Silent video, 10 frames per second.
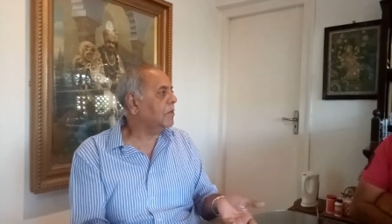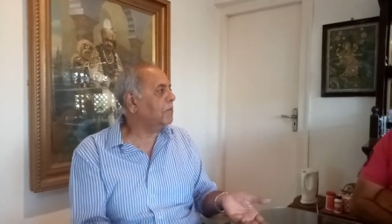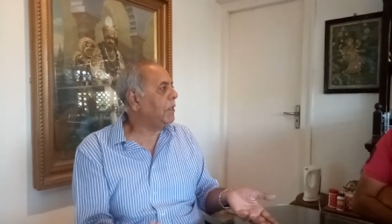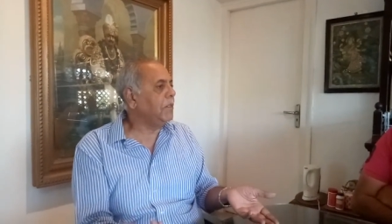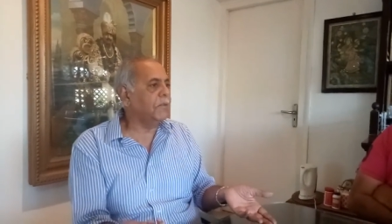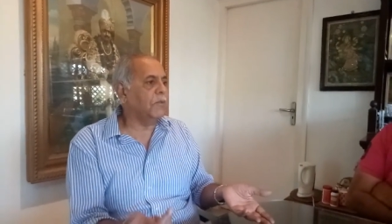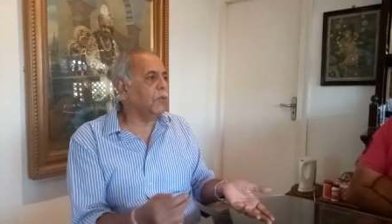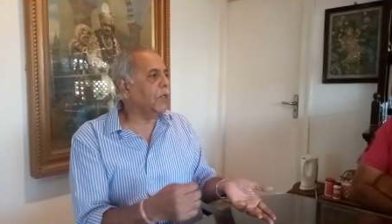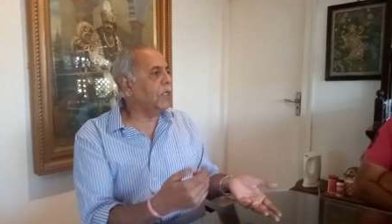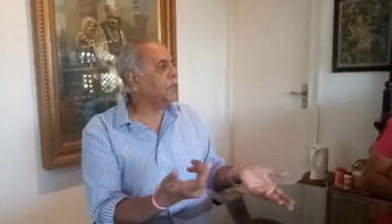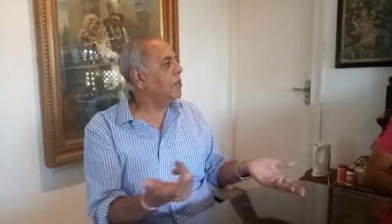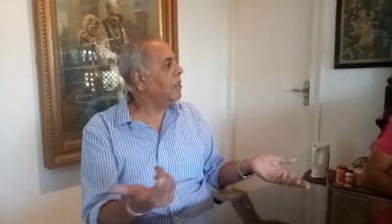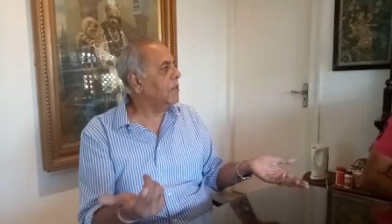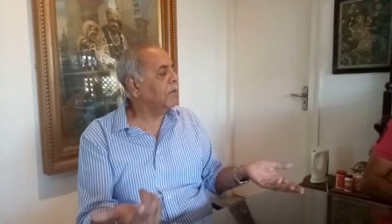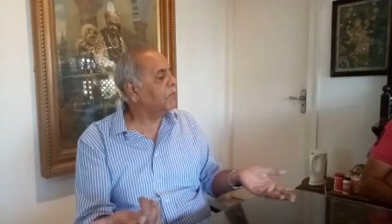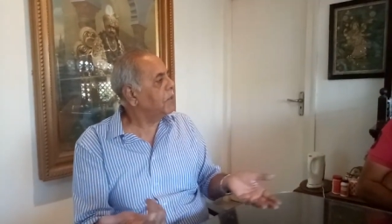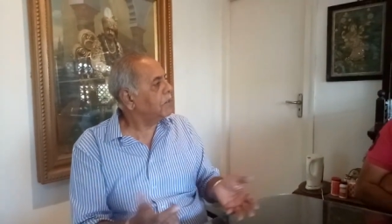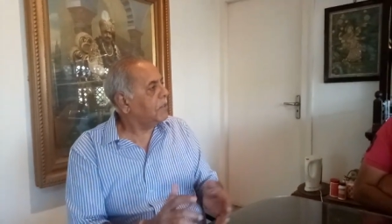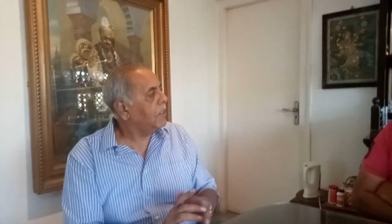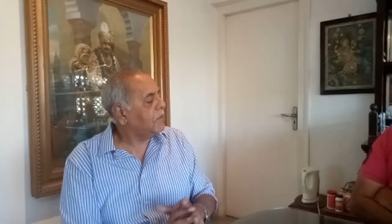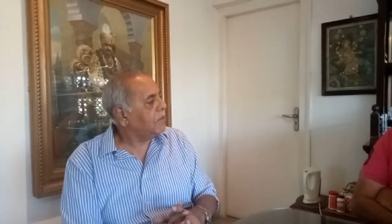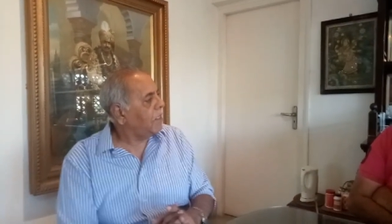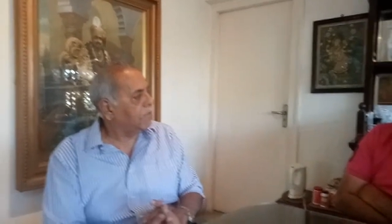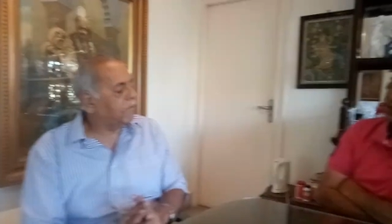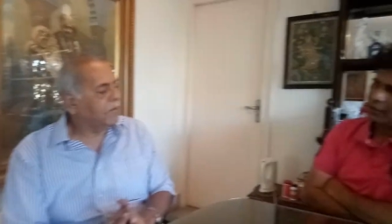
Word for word: it spins occasionally on the first day. First itself.